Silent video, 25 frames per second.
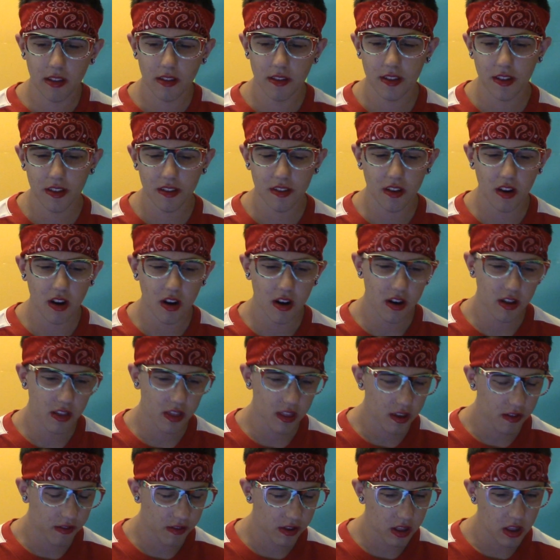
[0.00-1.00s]
into his car and
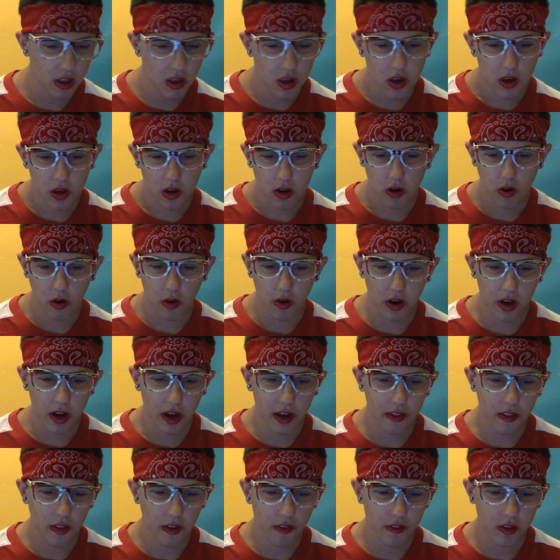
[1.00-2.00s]
leaving. Corey,
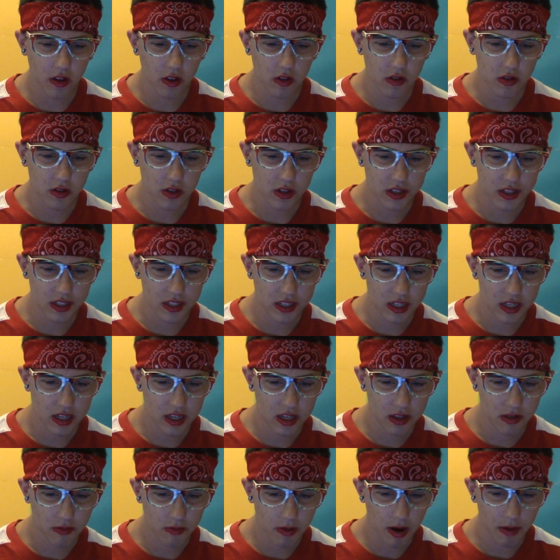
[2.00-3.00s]
I love you, Trace
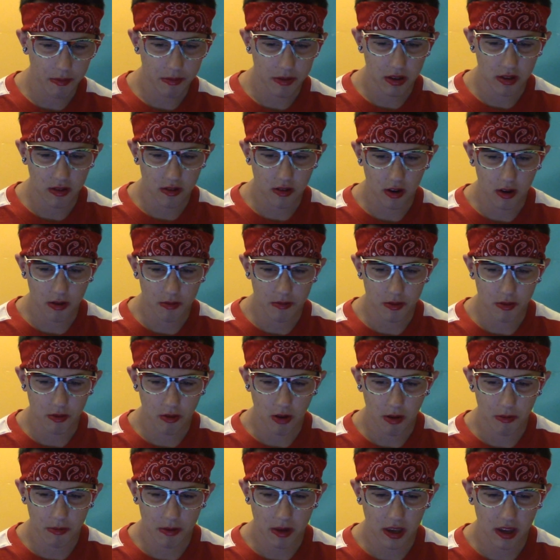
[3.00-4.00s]
said, wrapping his arms
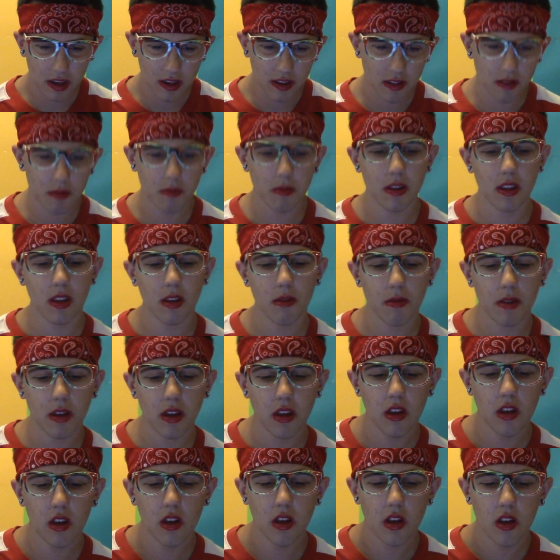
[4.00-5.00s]
around me and kissing me
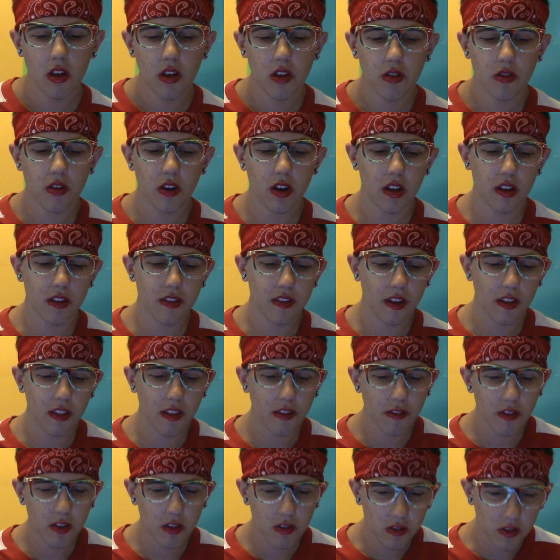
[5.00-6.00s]
deeply. Trace, I
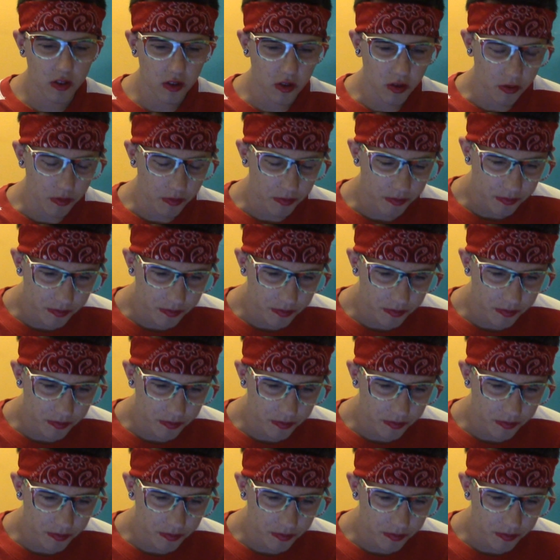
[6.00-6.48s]
love you too.